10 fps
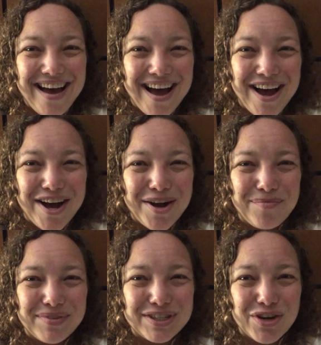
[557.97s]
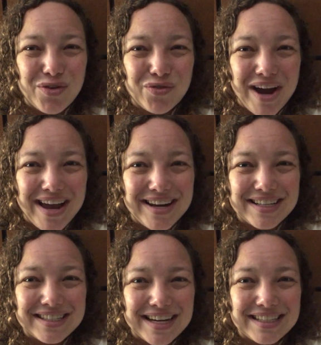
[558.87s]
Um, so Ryan
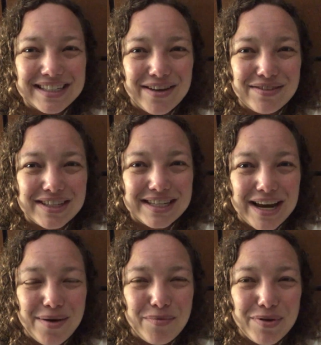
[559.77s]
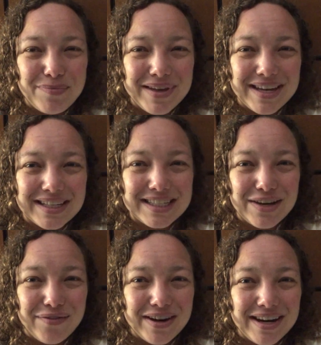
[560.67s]
is nice enough to stay up with me and see if
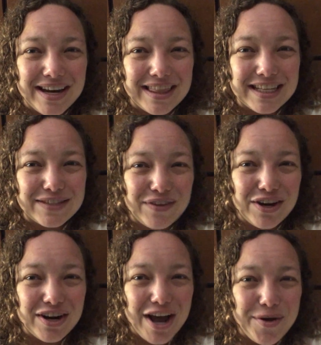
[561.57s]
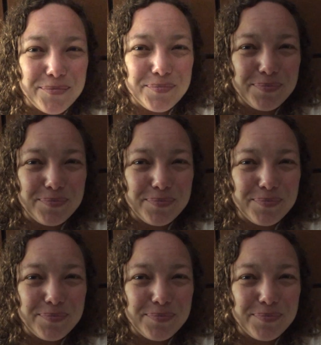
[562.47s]
we can get this figured out.